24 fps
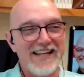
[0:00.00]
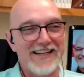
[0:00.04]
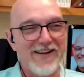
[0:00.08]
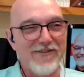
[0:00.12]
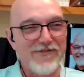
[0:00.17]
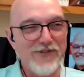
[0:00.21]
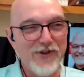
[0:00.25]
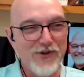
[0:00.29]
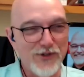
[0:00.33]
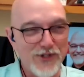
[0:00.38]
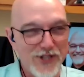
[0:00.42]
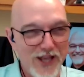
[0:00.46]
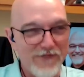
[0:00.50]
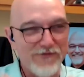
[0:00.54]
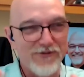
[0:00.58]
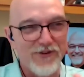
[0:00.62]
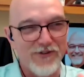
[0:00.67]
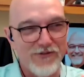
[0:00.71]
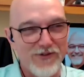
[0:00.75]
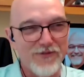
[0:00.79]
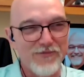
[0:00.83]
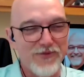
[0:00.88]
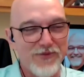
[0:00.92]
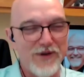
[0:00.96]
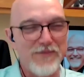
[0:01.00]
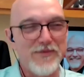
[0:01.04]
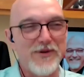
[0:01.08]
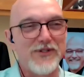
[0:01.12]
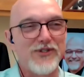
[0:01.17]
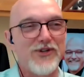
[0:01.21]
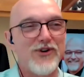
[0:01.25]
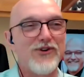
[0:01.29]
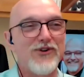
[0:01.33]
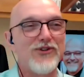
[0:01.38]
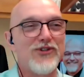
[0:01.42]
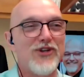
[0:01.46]
again, if you suffer from
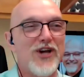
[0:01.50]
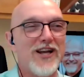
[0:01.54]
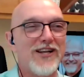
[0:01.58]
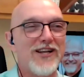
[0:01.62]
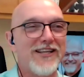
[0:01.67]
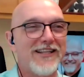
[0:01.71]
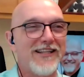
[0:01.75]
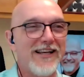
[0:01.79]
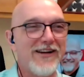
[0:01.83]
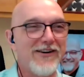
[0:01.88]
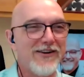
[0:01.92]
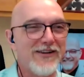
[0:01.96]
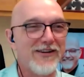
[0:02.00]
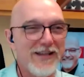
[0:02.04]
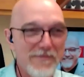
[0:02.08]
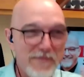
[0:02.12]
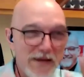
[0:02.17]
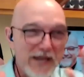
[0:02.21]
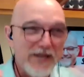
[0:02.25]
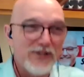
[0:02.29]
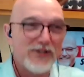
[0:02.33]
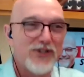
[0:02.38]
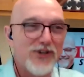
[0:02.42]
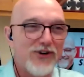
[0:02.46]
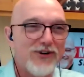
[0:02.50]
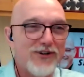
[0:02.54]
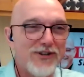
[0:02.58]
premature jocularity,